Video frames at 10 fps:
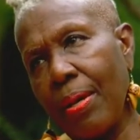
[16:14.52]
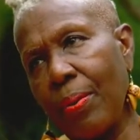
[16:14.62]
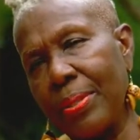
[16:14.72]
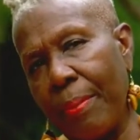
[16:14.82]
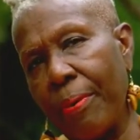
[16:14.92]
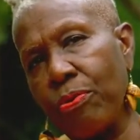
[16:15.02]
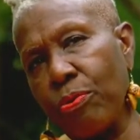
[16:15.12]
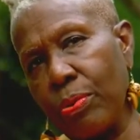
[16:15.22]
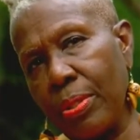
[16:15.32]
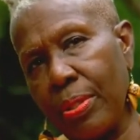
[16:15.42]
was a
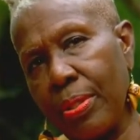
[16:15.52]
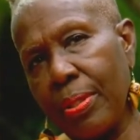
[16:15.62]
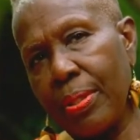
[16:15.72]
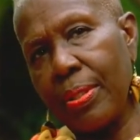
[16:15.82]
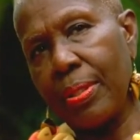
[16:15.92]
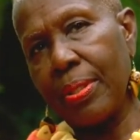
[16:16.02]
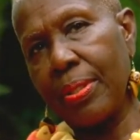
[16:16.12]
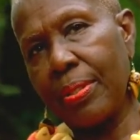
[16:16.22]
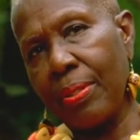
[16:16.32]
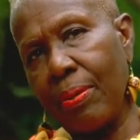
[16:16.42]
Maroon.
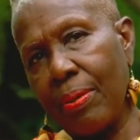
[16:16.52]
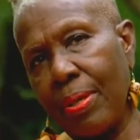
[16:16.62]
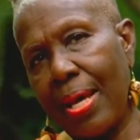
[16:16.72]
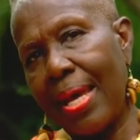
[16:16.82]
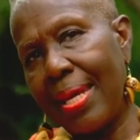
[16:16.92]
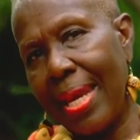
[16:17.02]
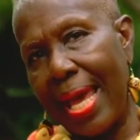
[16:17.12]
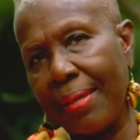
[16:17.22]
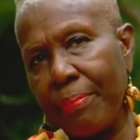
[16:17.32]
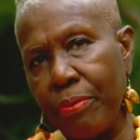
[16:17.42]
So I
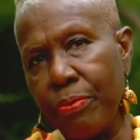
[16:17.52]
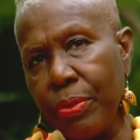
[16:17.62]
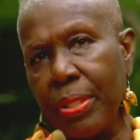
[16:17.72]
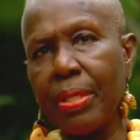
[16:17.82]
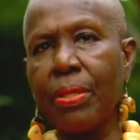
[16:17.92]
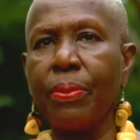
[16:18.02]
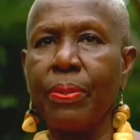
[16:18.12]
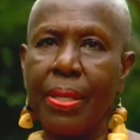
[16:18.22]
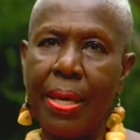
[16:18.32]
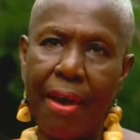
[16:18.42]
like Maroon, you know,
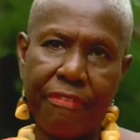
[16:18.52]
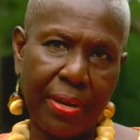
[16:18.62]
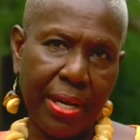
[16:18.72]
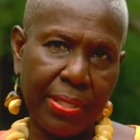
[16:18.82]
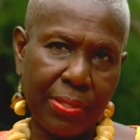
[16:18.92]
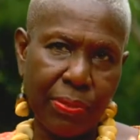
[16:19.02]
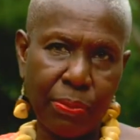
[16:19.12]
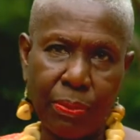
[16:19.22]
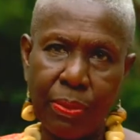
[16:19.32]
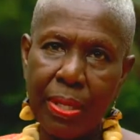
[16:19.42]
the Africans
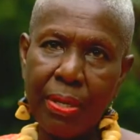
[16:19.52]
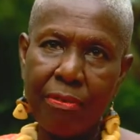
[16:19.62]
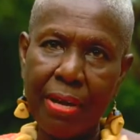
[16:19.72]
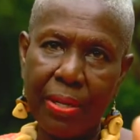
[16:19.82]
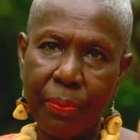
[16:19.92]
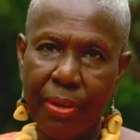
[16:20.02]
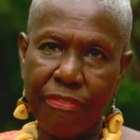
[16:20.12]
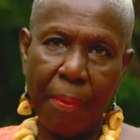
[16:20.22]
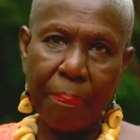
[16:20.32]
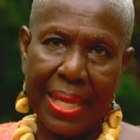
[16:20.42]
who ran away
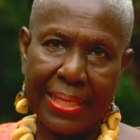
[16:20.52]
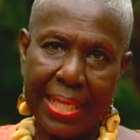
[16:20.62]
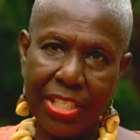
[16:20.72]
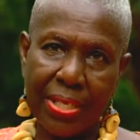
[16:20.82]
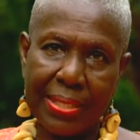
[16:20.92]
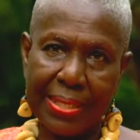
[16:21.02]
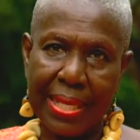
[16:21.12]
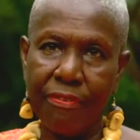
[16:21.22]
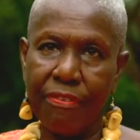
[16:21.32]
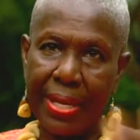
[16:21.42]
from plantation
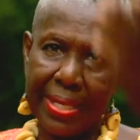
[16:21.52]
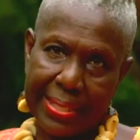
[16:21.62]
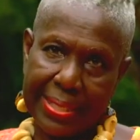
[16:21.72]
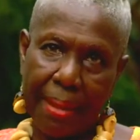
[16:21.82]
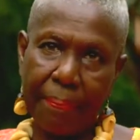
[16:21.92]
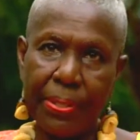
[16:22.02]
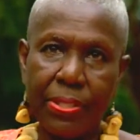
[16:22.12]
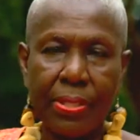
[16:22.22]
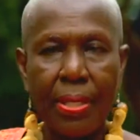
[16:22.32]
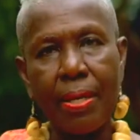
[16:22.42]
slavery and
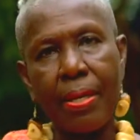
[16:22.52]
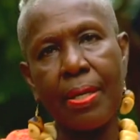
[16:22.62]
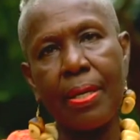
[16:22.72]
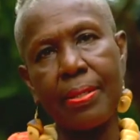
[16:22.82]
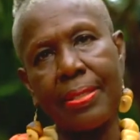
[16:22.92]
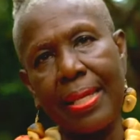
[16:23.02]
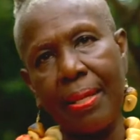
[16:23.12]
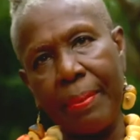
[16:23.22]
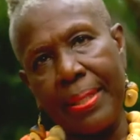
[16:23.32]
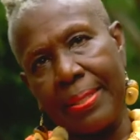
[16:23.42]
established
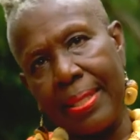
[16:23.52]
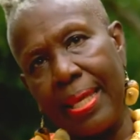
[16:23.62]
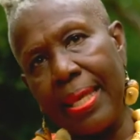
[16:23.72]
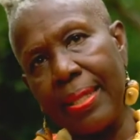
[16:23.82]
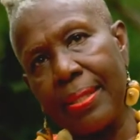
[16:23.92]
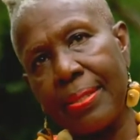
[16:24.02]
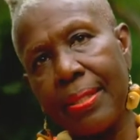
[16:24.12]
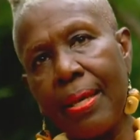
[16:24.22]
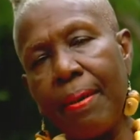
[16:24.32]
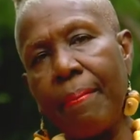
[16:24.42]
settlements in the hills.
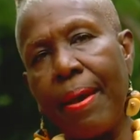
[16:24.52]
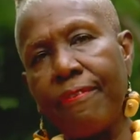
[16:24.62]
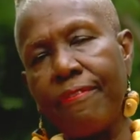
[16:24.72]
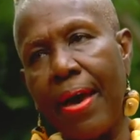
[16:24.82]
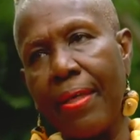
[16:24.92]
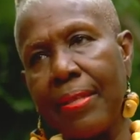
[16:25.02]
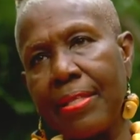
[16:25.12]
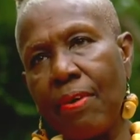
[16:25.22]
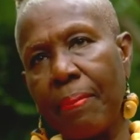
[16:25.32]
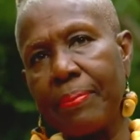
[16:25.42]
Wow. My father
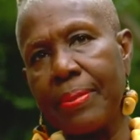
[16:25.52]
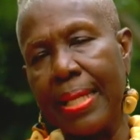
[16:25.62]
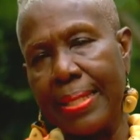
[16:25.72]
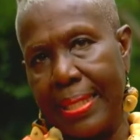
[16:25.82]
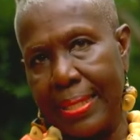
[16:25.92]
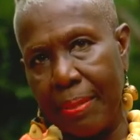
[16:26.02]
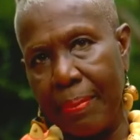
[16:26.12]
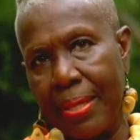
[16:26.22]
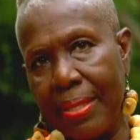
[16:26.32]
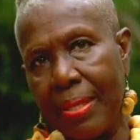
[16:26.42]
is from St.
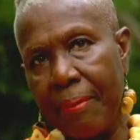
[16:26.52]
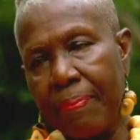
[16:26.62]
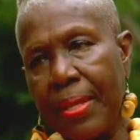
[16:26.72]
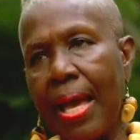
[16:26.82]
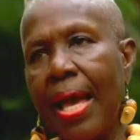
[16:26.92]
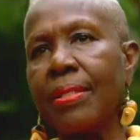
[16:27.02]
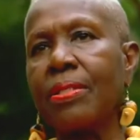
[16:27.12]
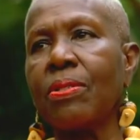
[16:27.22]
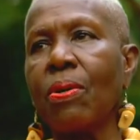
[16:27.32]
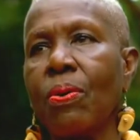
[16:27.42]
Elizabeth, and
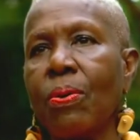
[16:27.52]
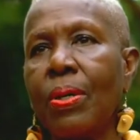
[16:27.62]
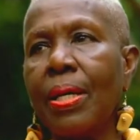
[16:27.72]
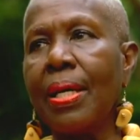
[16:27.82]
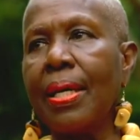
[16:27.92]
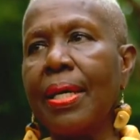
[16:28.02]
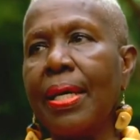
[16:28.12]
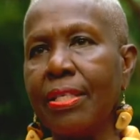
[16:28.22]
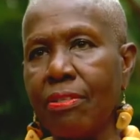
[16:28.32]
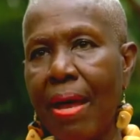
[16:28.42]
so
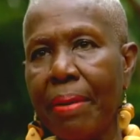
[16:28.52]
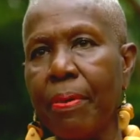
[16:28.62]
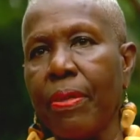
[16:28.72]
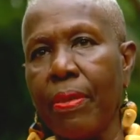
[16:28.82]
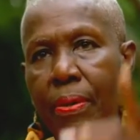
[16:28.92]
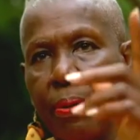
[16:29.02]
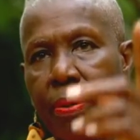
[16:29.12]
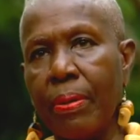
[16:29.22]
his grandmother,